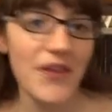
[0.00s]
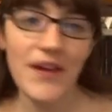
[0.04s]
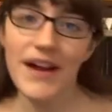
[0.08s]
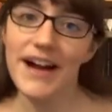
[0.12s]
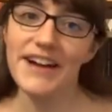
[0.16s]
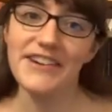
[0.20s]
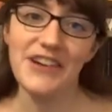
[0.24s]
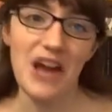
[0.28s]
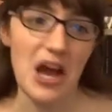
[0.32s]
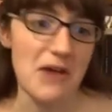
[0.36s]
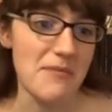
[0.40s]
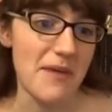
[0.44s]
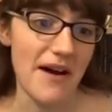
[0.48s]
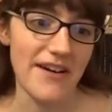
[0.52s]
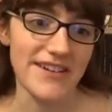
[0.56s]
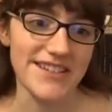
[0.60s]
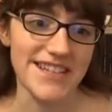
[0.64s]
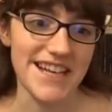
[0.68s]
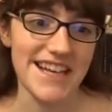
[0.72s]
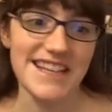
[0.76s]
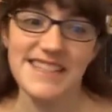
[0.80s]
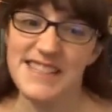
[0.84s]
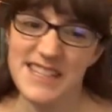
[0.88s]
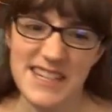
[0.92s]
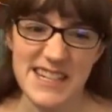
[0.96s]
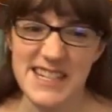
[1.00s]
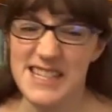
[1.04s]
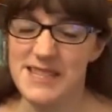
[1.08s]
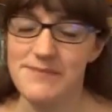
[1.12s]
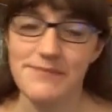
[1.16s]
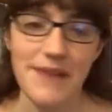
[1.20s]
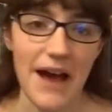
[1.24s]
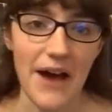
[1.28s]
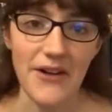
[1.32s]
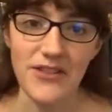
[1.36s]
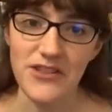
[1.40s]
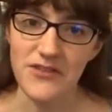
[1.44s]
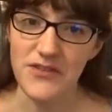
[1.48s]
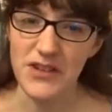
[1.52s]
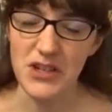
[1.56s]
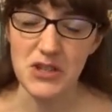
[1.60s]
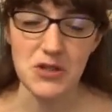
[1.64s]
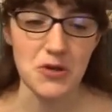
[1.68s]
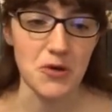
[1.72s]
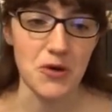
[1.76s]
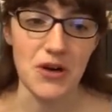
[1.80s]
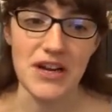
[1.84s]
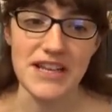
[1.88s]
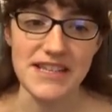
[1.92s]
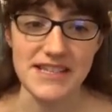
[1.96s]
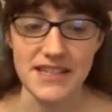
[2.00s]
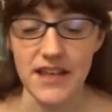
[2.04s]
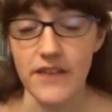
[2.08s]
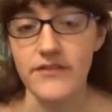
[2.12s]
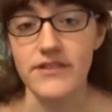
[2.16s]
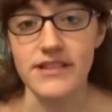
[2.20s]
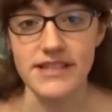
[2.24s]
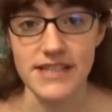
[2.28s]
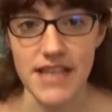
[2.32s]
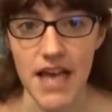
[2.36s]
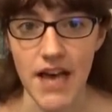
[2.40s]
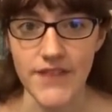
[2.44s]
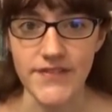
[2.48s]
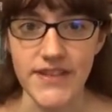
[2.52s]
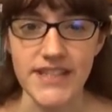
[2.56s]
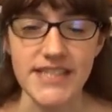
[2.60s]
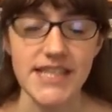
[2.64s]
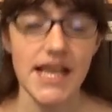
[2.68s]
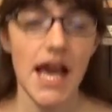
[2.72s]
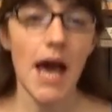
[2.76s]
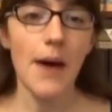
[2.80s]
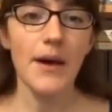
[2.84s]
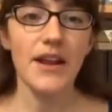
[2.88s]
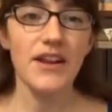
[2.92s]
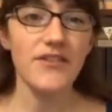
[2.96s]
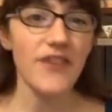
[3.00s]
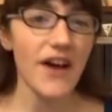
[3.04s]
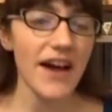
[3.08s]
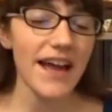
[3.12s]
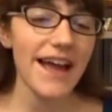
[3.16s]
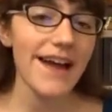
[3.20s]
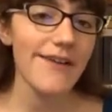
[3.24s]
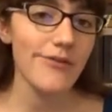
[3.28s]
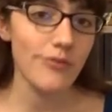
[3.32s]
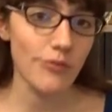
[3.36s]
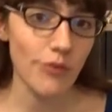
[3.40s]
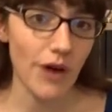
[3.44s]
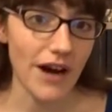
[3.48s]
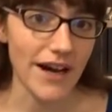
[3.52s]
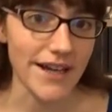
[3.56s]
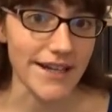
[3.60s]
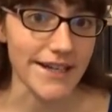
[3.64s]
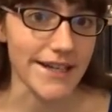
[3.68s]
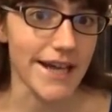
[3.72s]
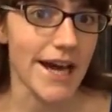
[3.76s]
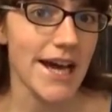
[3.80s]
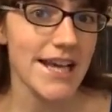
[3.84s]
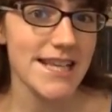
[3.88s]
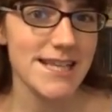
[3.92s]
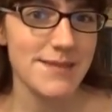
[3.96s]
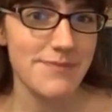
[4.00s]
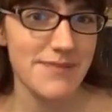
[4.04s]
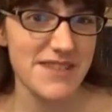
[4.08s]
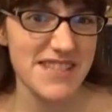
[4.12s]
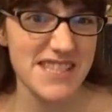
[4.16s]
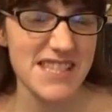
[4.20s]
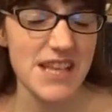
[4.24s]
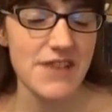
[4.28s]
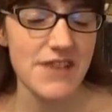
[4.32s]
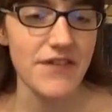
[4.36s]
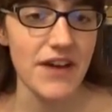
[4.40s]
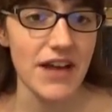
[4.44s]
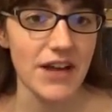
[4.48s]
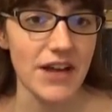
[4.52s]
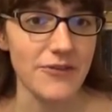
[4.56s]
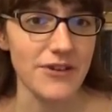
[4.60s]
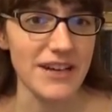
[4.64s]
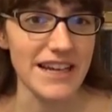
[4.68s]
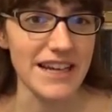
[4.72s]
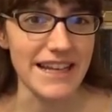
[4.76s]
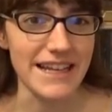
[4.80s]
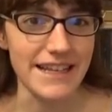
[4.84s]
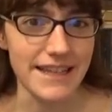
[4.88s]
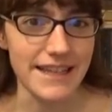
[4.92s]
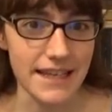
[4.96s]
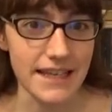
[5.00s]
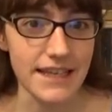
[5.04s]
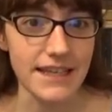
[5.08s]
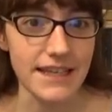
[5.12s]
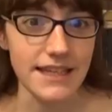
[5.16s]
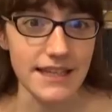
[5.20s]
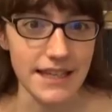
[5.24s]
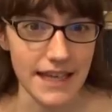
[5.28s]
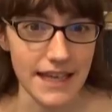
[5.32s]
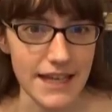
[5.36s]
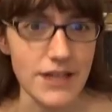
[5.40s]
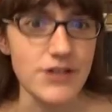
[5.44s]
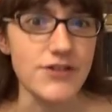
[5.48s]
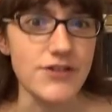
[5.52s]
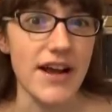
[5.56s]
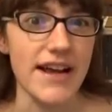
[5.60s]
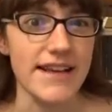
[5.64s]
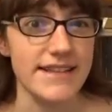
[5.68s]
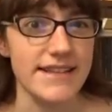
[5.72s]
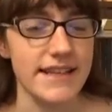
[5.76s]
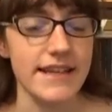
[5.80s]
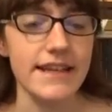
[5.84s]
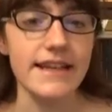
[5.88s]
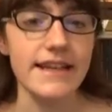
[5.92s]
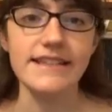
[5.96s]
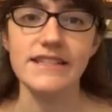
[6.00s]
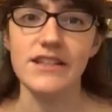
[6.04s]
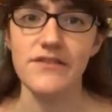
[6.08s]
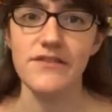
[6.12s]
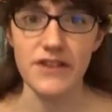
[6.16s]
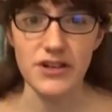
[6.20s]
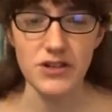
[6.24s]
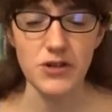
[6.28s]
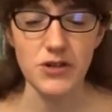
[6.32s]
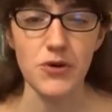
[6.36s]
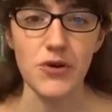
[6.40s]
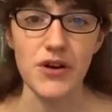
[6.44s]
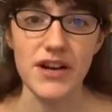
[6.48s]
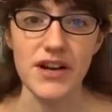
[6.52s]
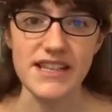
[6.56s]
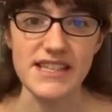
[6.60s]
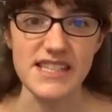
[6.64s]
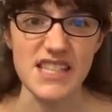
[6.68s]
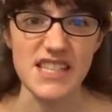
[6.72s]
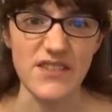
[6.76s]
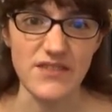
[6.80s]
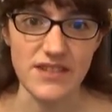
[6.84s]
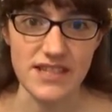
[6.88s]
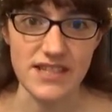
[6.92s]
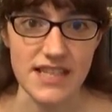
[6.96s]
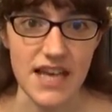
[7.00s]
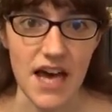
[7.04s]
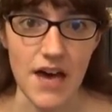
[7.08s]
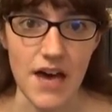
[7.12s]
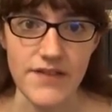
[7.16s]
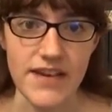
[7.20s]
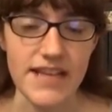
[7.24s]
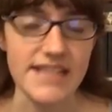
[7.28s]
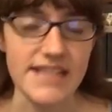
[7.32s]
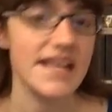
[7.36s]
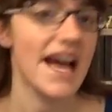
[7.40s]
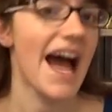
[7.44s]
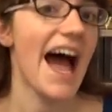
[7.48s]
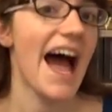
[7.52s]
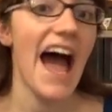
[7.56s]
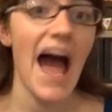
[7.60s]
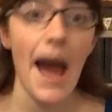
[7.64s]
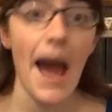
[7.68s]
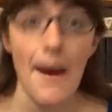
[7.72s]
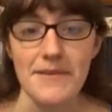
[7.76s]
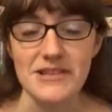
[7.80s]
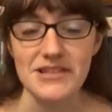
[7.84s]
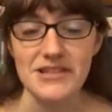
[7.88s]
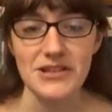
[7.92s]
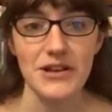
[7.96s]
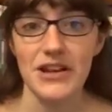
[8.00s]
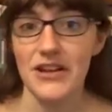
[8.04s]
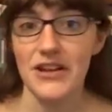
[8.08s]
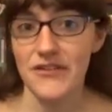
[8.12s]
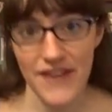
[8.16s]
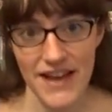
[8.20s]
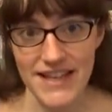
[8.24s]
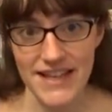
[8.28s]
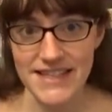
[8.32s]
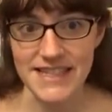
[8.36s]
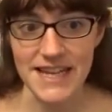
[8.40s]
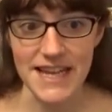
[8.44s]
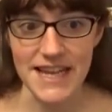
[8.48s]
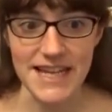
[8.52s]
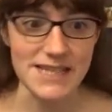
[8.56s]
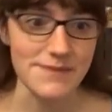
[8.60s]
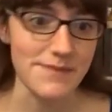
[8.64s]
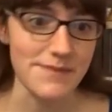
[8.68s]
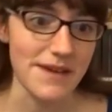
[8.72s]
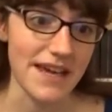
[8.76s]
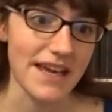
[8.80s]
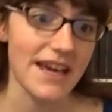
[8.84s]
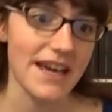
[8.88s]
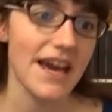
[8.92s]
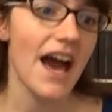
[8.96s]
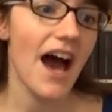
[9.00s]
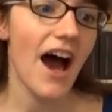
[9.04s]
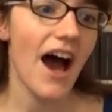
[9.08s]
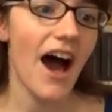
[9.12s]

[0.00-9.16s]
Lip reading: thing I know about it is that it is about the Victorian Civil Service. And if I have one specific really geeky interest, it is the Victorian Civil Service. Absolutely fascinates me.